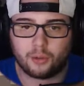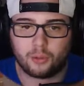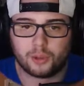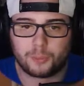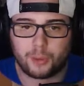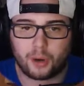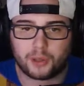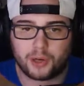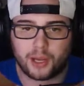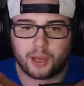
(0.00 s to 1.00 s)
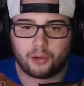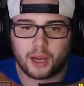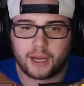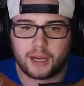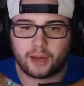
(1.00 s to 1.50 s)
Where's your partner at?
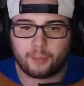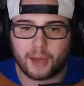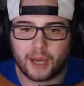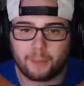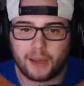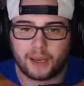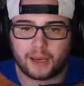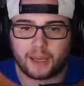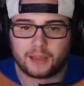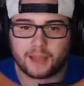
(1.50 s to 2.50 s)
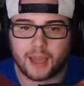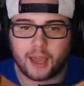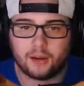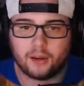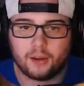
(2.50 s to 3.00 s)
Right here. Bada bang. Hit
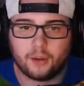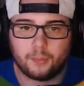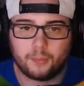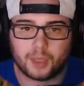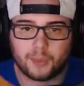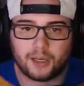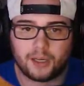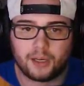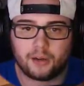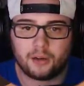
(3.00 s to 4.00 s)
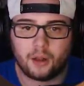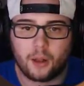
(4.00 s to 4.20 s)
that. Come in here.